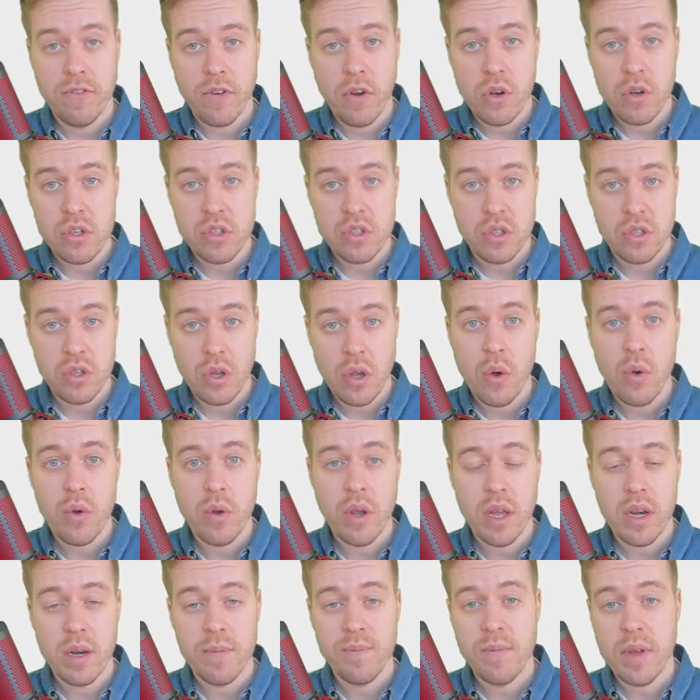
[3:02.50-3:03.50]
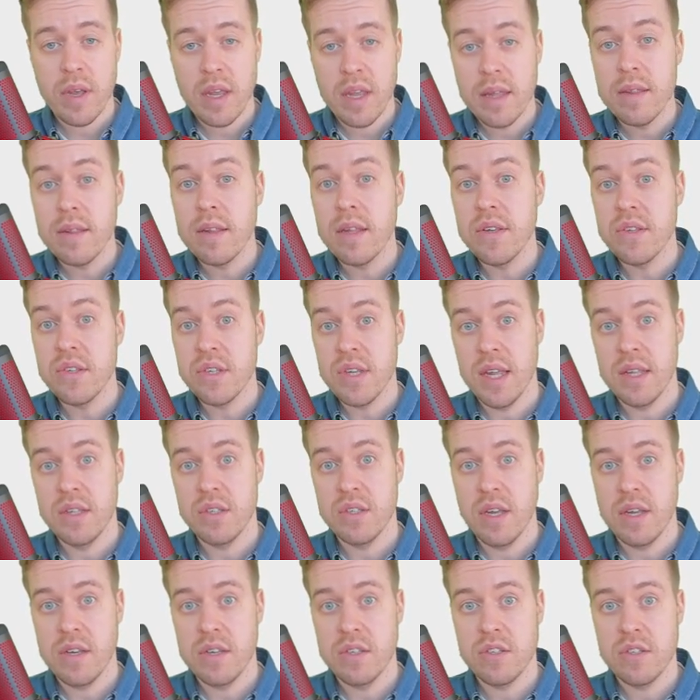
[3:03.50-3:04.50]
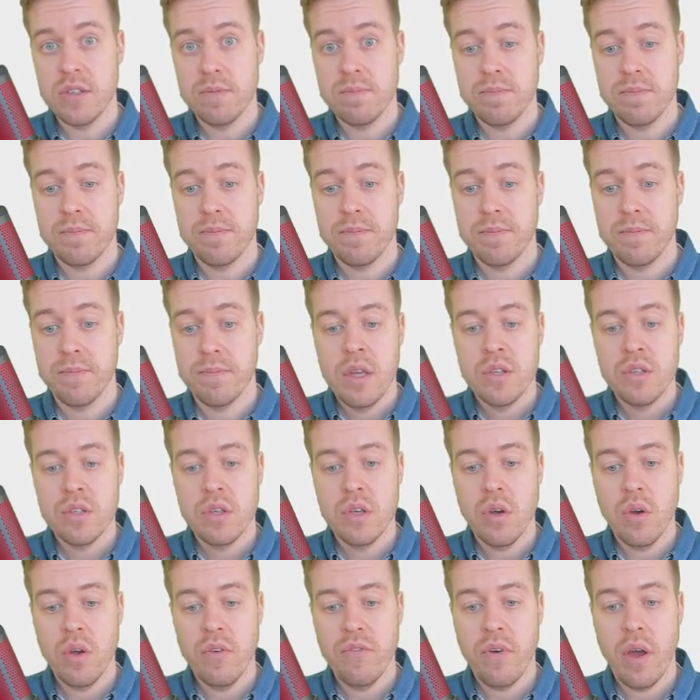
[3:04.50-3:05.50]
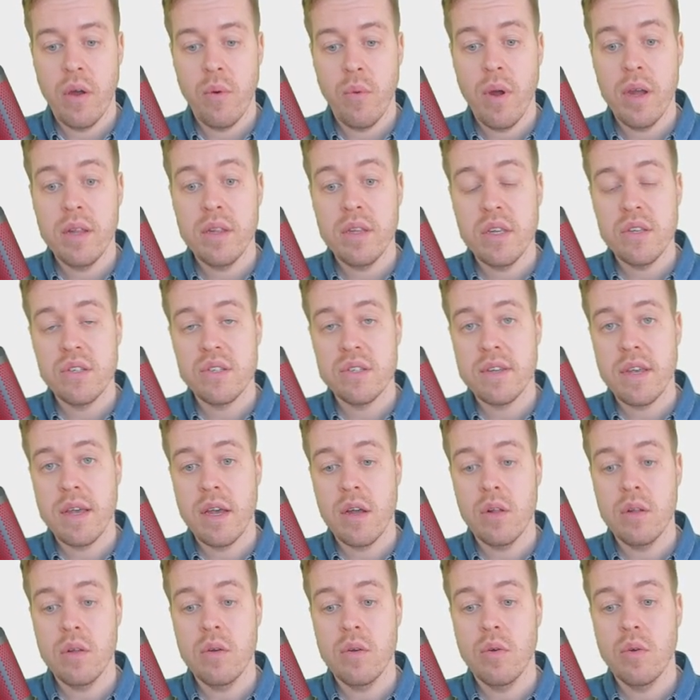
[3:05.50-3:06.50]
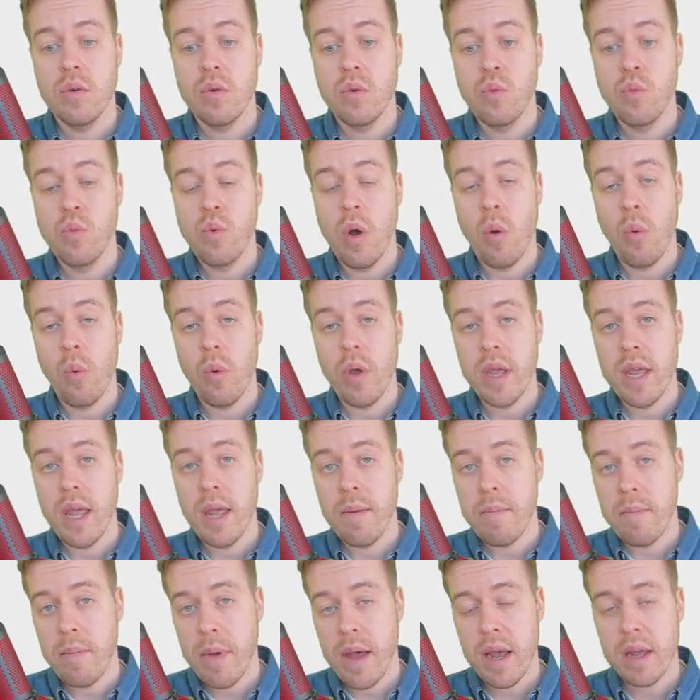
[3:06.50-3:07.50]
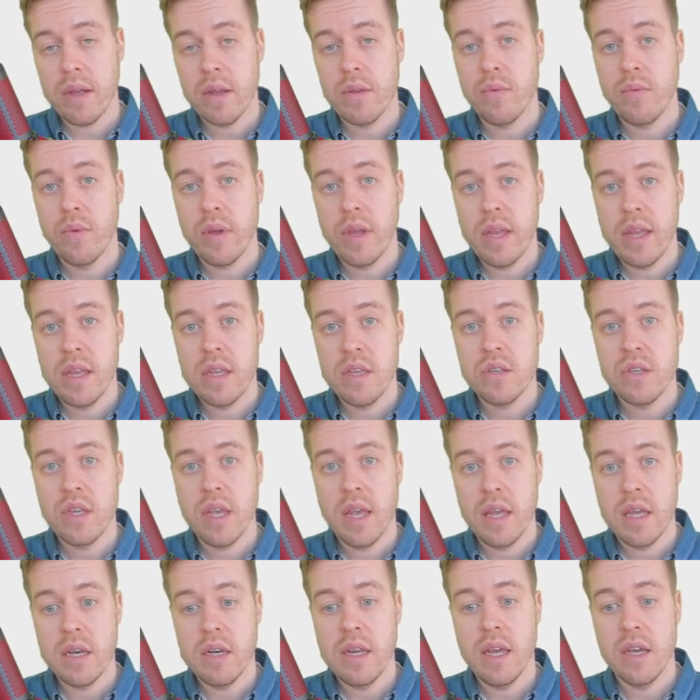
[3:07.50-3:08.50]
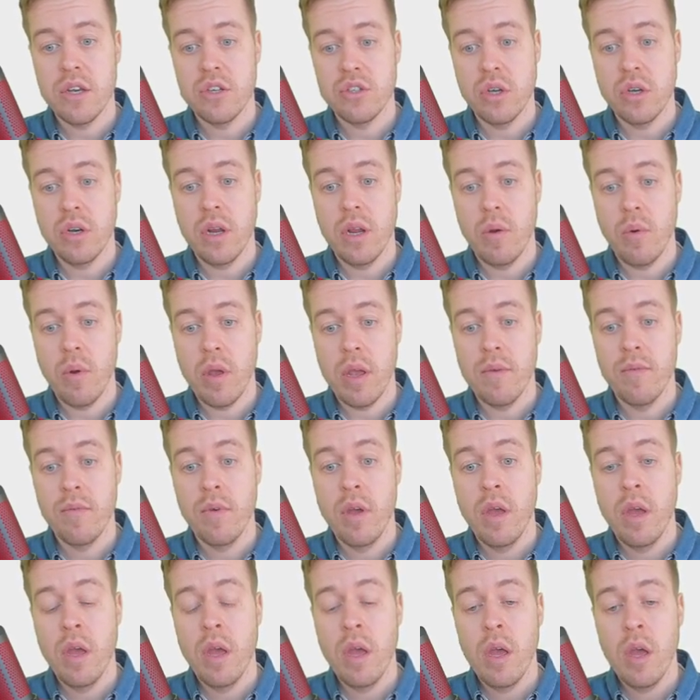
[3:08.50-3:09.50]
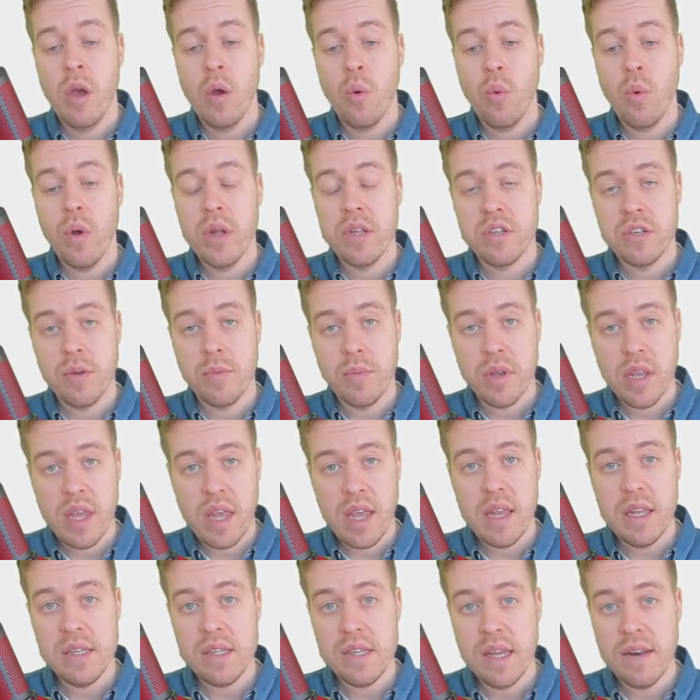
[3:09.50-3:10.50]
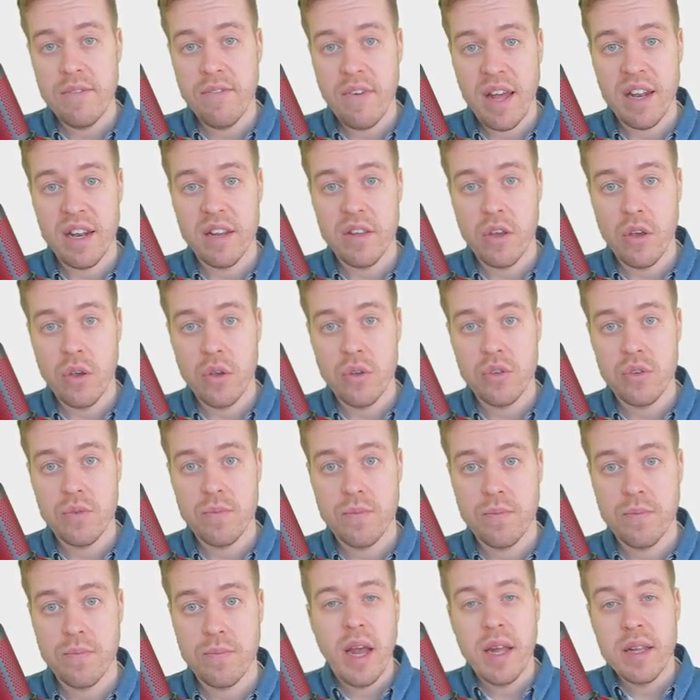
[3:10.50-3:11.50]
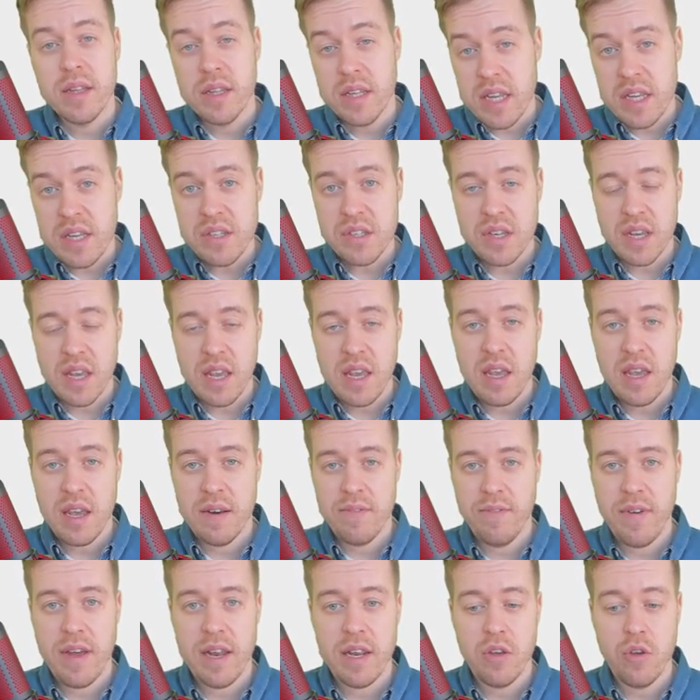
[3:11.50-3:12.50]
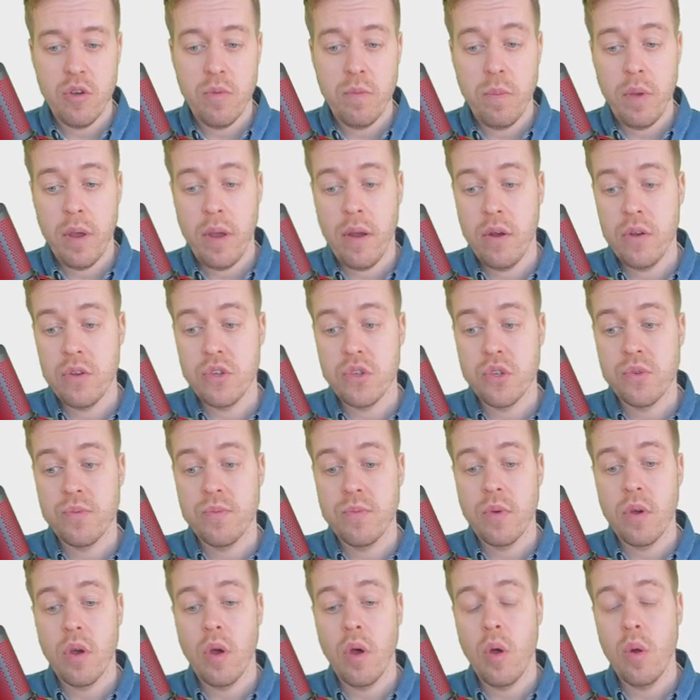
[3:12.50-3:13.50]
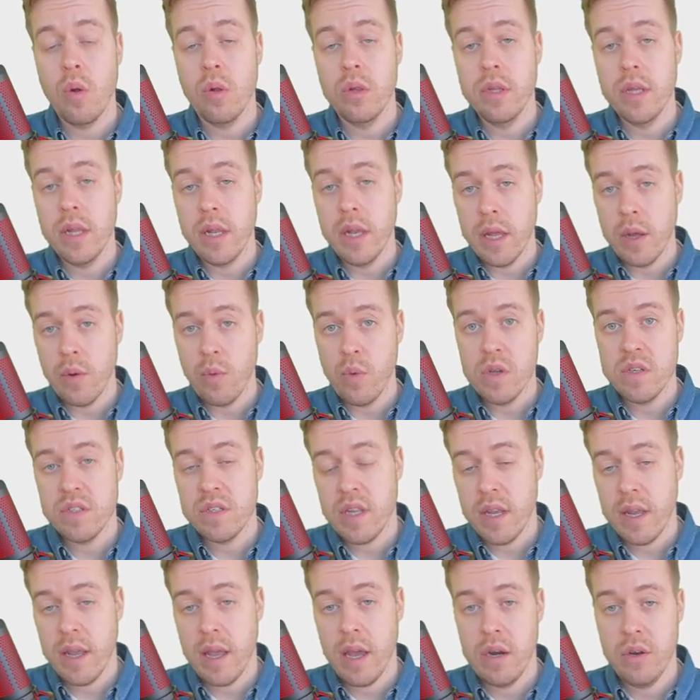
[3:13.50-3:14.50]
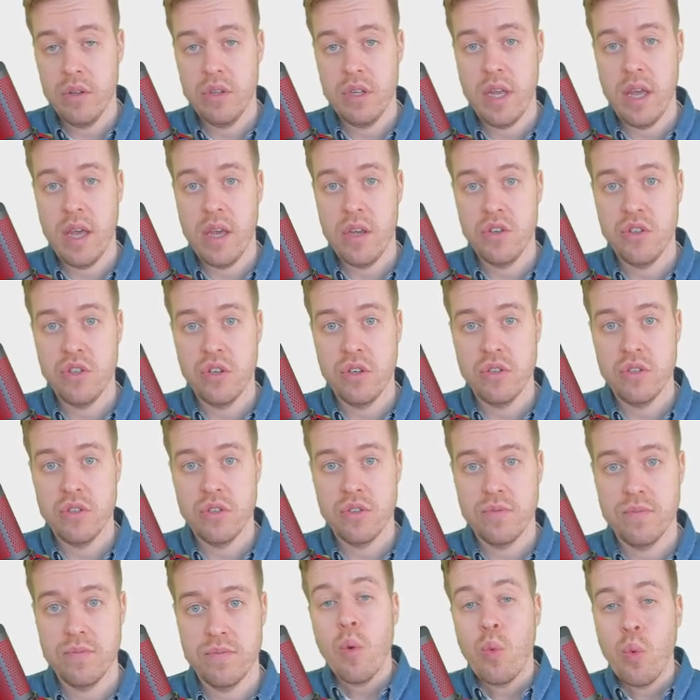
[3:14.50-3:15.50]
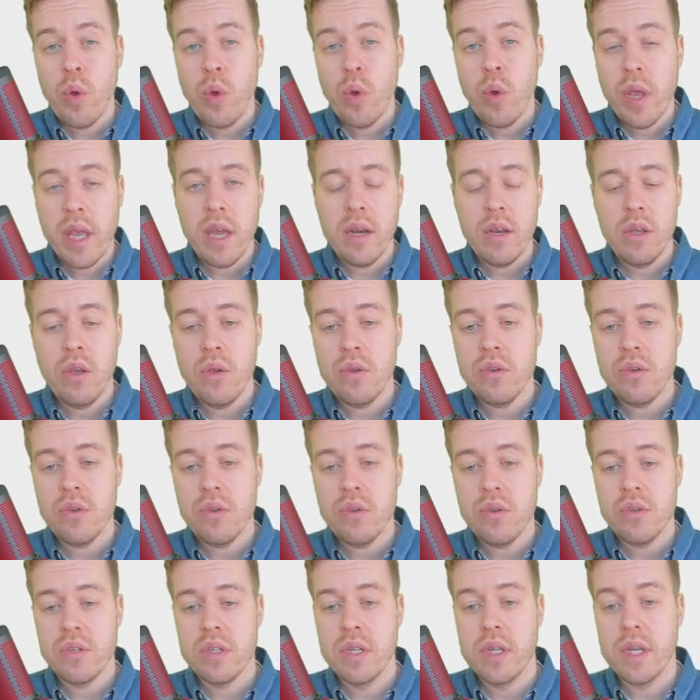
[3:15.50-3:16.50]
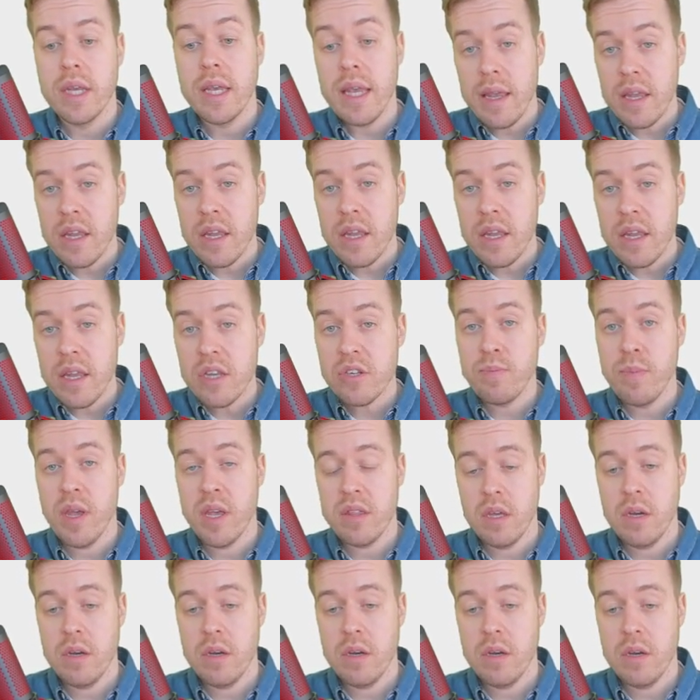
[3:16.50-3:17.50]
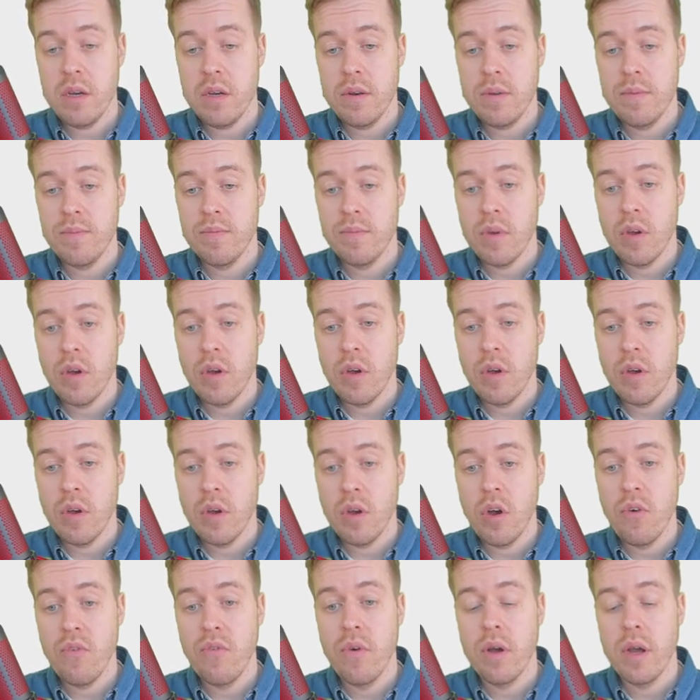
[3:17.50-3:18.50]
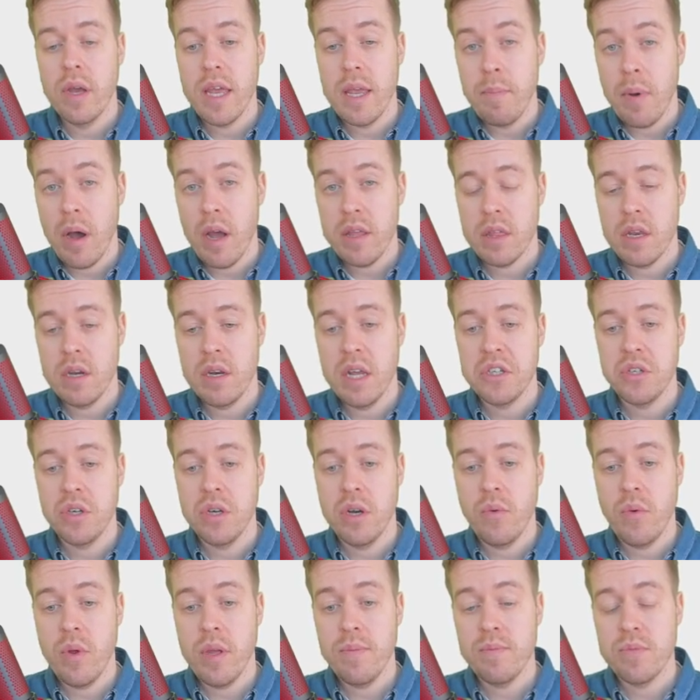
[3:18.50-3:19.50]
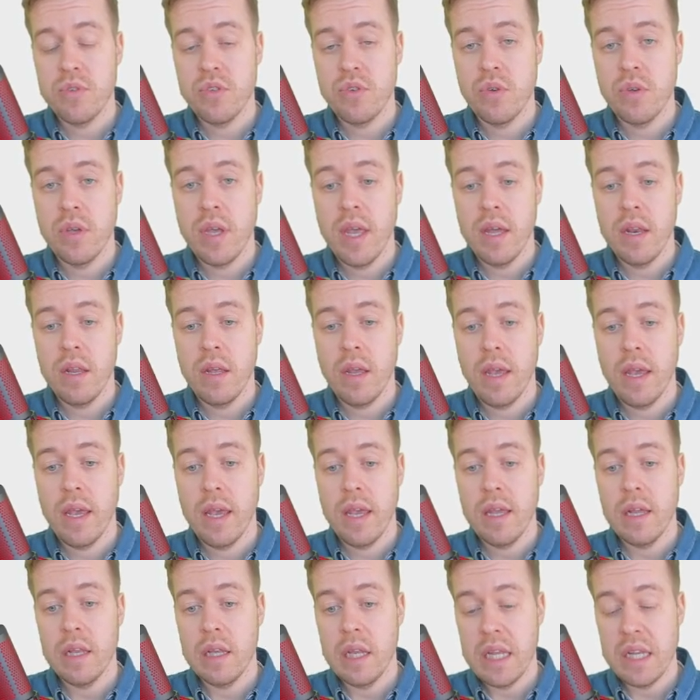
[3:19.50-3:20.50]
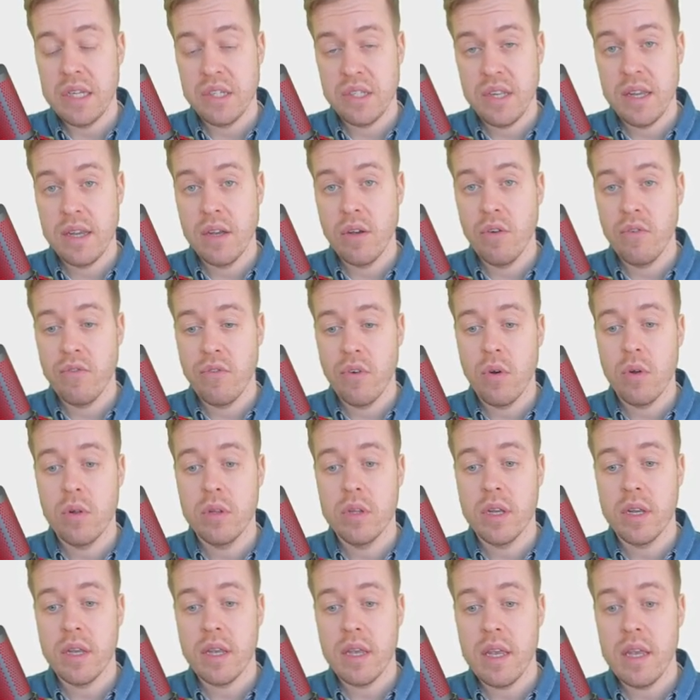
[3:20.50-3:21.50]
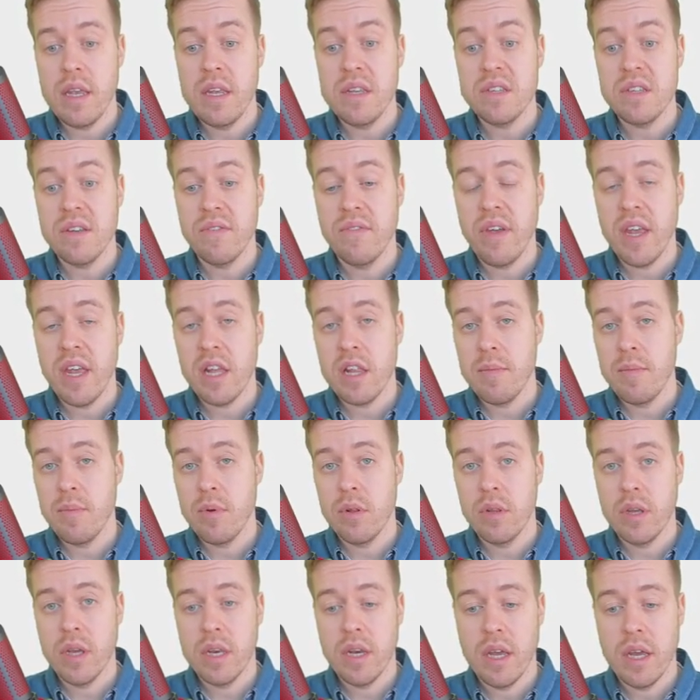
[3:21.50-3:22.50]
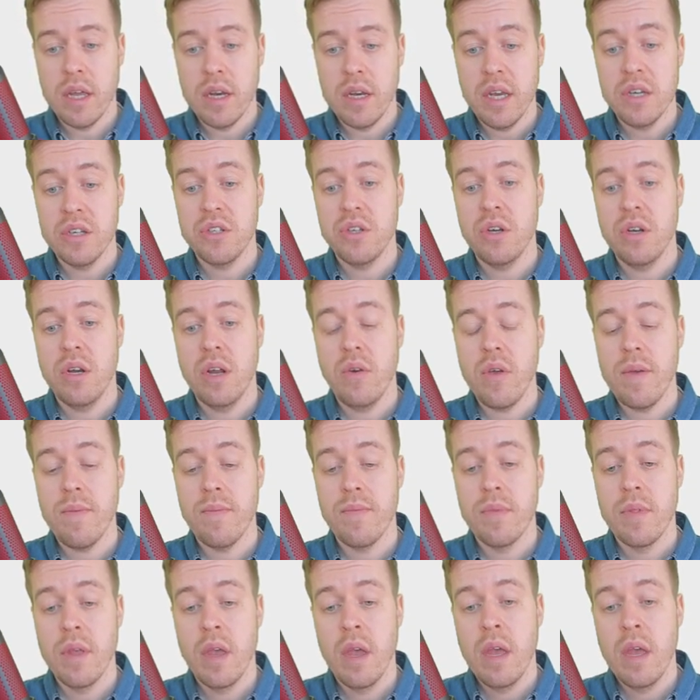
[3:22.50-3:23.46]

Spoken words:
first token in the sentence. So if I run this cell, what we get back is a dictionary with some keys and values. And these key and value pairs hold the linguistic annotations. We can use the keys method of a Python dictionary to get a listing of all the keys available in a dictionary.